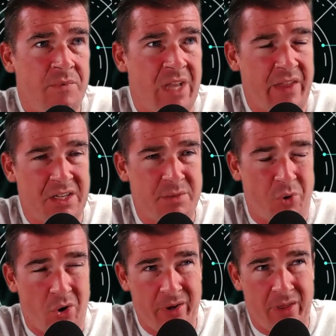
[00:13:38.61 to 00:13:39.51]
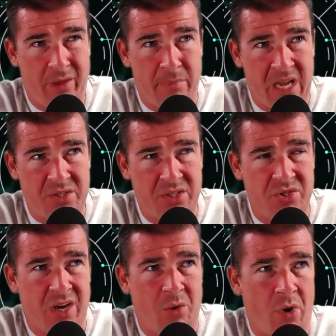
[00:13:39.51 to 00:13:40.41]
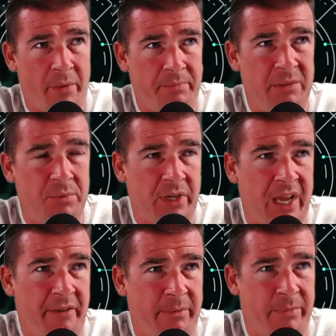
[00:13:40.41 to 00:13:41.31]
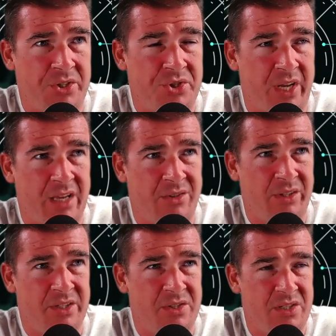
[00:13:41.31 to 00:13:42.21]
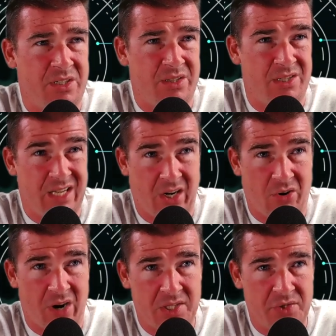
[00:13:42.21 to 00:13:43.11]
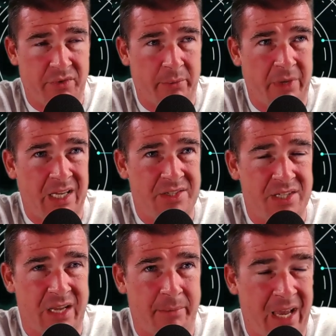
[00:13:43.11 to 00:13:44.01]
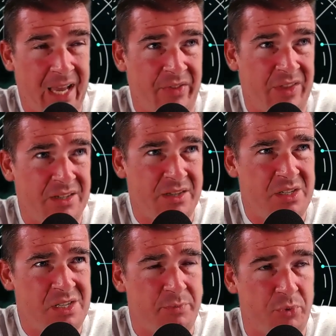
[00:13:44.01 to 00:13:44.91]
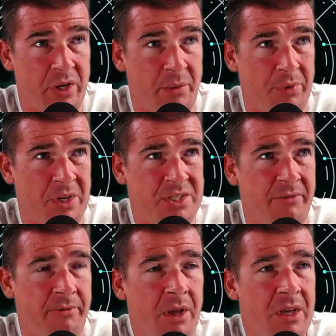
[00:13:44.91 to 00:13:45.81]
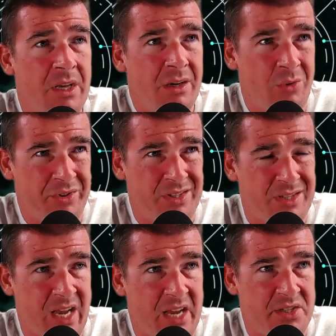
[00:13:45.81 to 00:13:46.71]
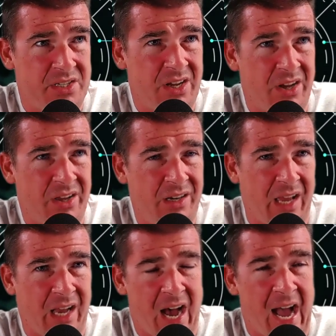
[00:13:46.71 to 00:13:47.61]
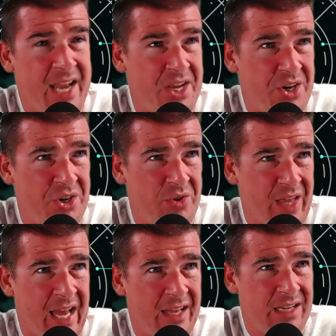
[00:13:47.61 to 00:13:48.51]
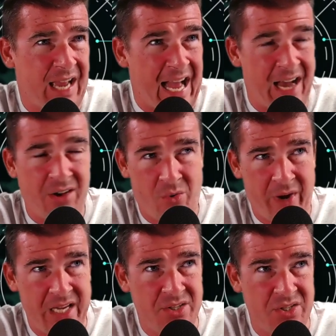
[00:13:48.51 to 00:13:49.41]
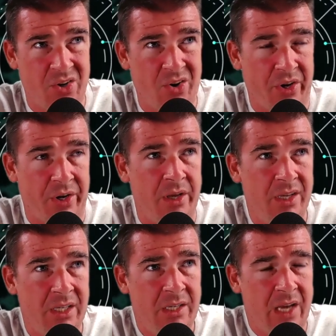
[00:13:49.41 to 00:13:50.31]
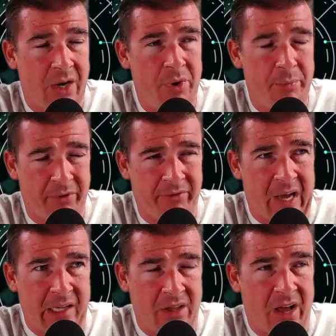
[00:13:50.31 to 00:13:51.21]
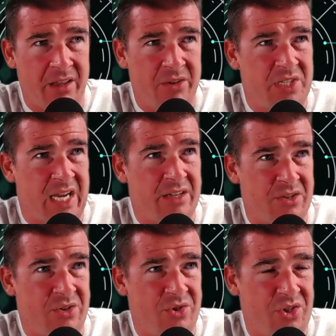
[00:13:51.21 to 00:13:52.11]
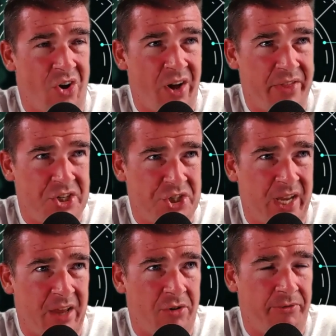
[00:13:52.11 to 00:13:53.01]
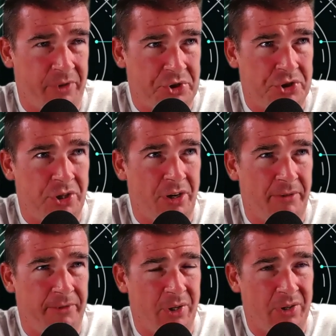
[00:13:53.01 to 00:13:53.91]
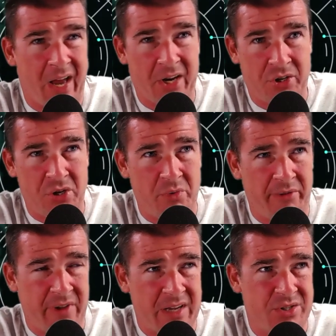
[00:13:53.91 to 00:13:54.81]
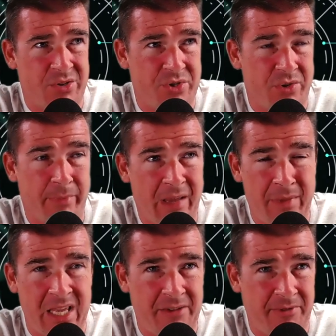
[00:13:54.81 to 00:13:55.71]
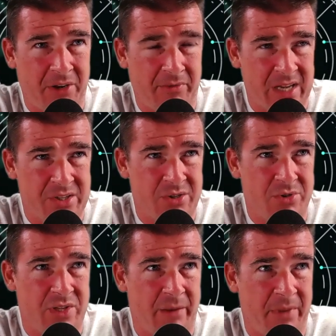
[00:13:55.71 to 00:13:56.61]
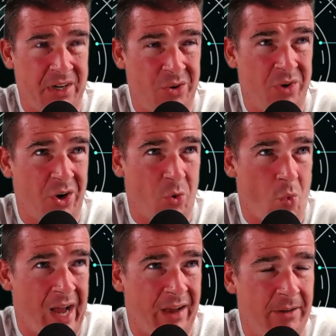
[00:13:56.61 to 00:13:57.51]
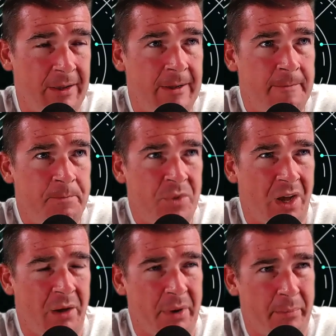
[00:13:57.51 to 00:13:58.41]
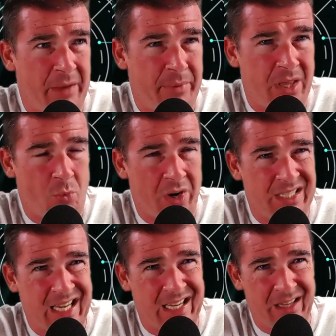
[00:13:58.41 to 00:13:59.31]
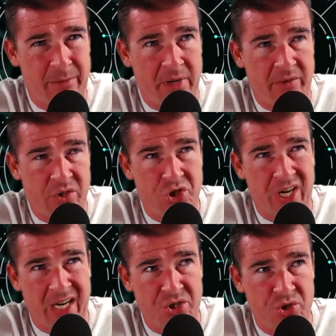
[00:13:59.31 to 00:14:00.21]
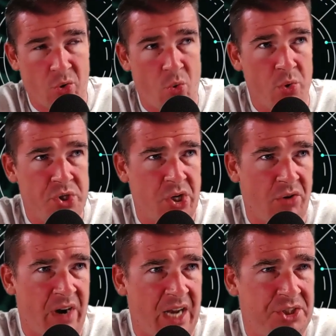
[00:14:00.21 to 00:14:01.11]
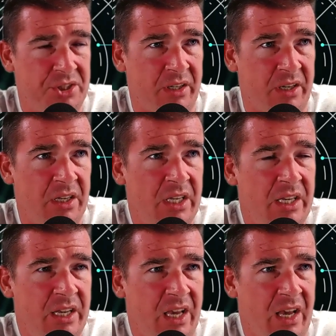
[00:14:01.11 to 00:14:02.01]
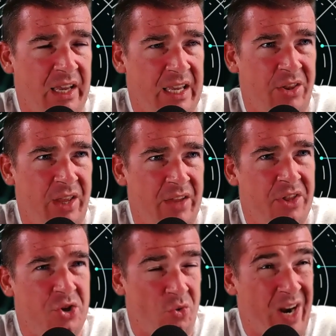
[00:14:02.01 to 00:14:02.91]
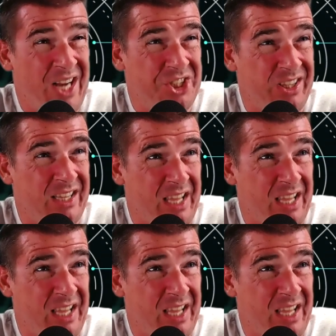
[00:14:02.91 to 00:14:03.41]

And that's part of the message that I want people to get from my channel is to sit across from me and say, man, this, this is pretty impressive. What this guy has done, I can do that. How do I get started? And we provide a lot of those answers on the channel for sure for a lot of new investors or maybe even investors that have been doing it a while, um, but maybe they want to take a little bit of a change, a course correction uh, in, in the direction that